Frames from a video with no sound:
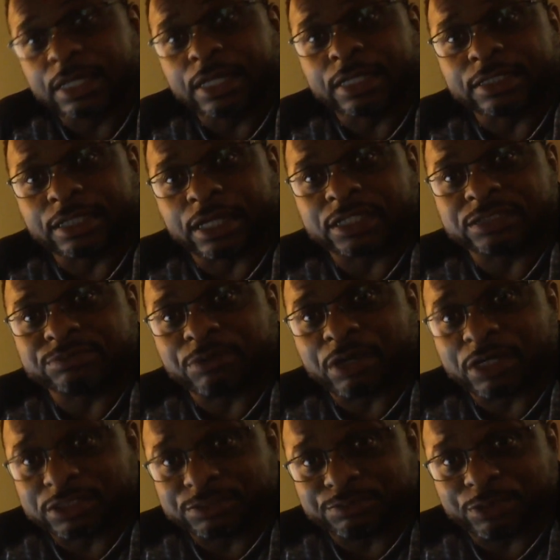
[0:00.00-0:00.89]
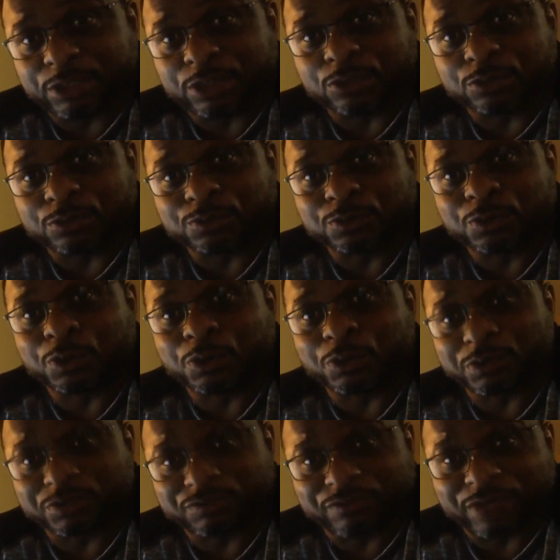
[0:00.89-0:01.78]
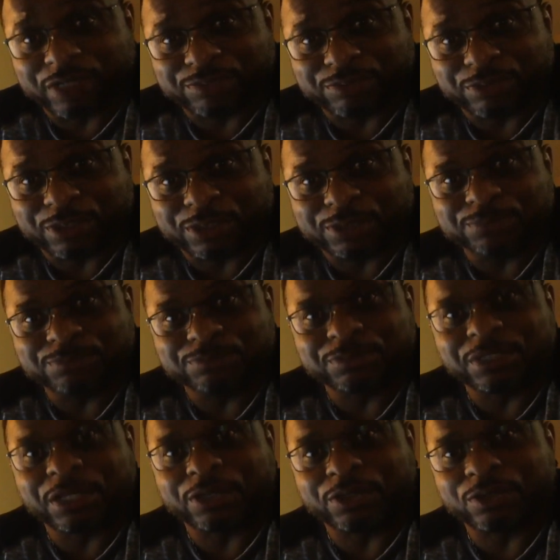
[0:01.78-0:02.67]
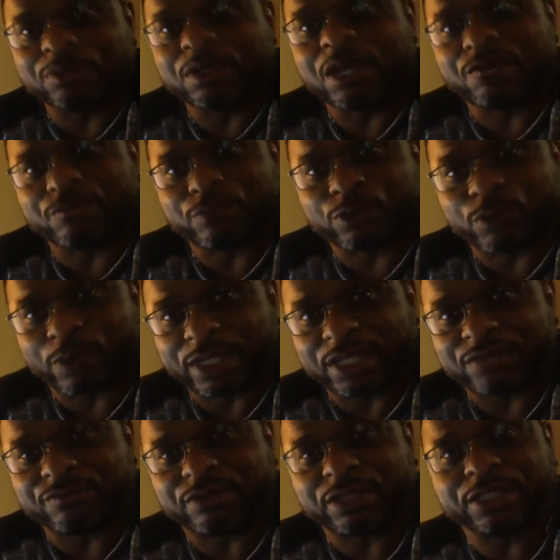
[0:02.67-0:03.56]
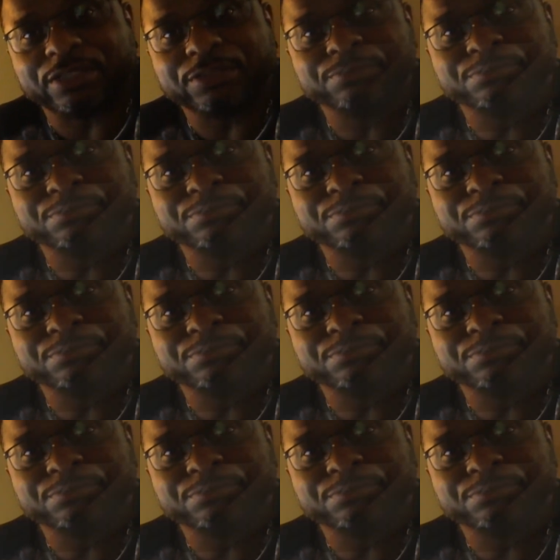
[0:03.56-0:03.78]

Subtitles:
That's my spiel on Facebook. Thank you and have a great evening.